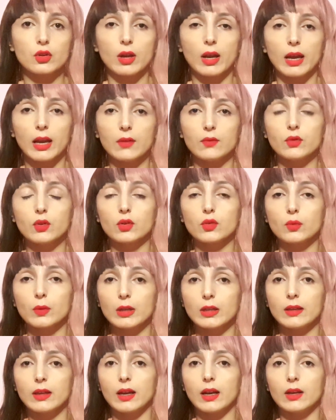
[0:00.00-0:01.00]
You have your
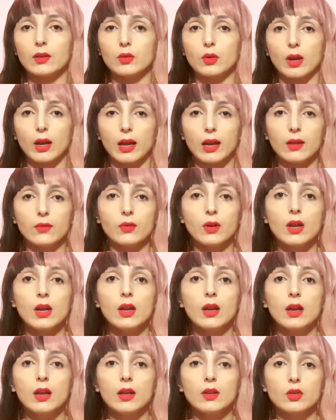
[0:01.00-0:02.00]
Twitter, you have
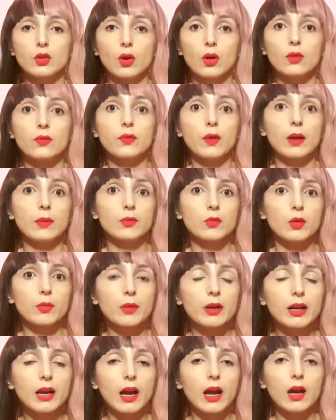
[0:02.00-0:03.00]
your
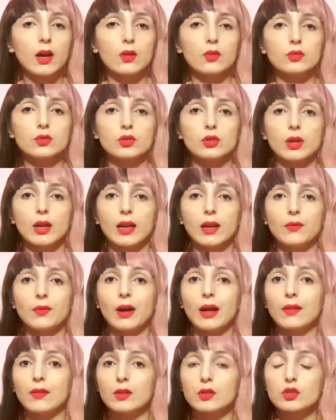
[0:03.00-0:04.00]
Femdom account, you
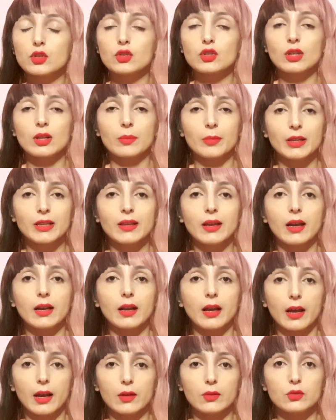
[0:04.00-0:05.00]
have other social media
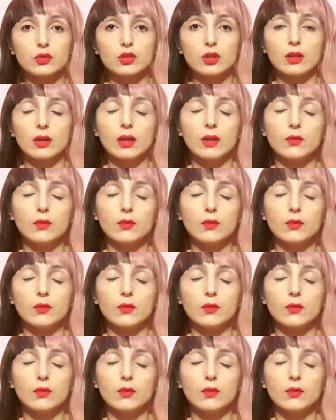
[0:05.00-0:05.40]
accounts.